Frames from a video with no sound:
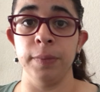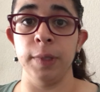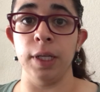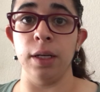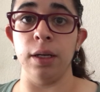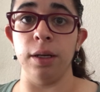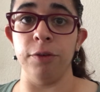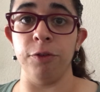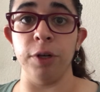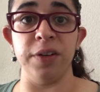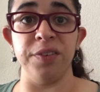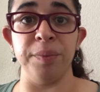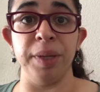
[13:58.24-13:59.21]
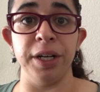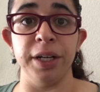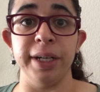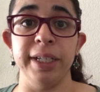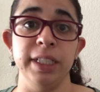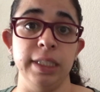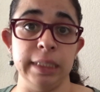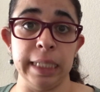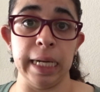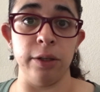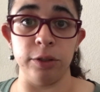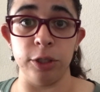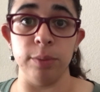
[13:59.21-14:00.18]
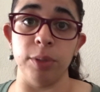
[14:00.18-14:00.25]
front of a mirror is
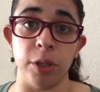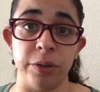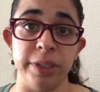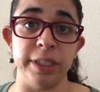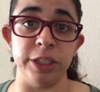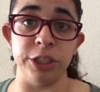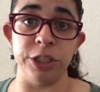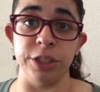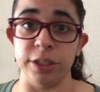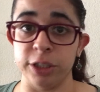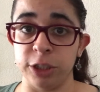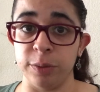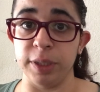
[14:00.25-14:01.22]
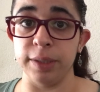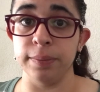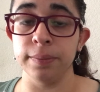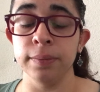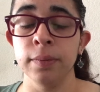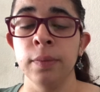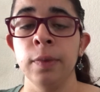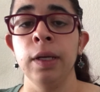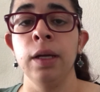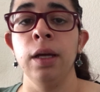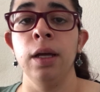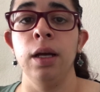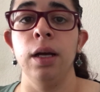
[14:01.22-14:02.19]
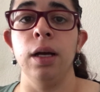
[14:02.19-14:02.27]
how you're blowing into your instrument.
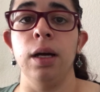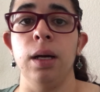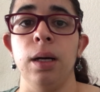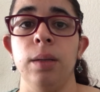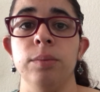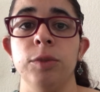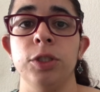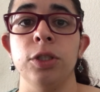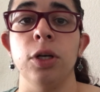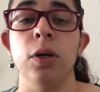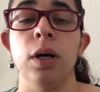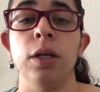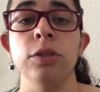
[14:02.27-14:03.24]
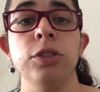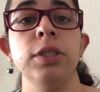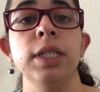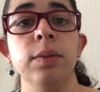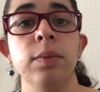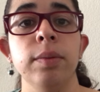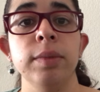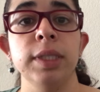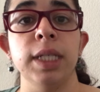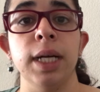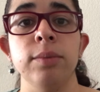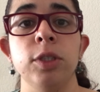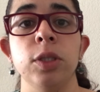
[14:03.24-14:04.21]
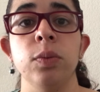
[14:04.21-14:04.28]
So I'll do one more
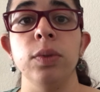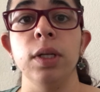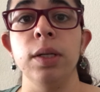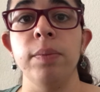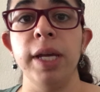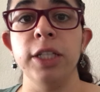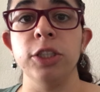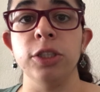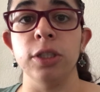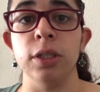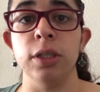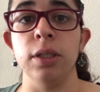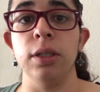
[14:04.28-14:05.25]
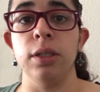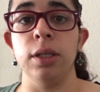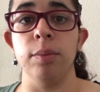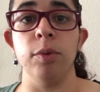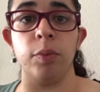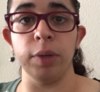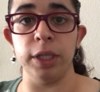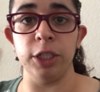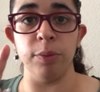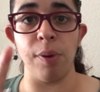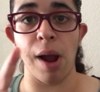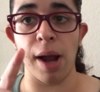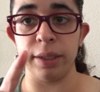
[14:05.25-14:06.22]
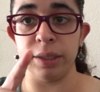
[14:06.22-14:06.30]
time. So really make sure, number 1, you're
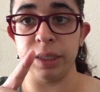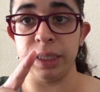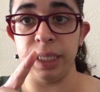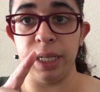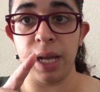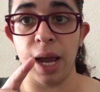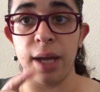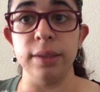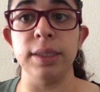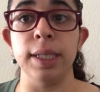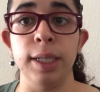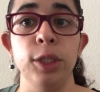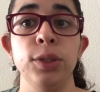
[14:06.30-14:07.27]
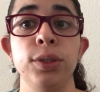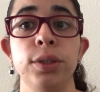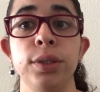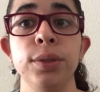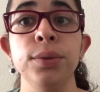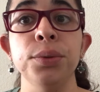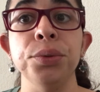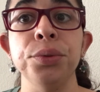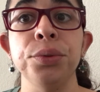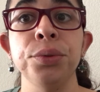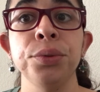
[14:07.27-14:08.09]
practicing how to say 2,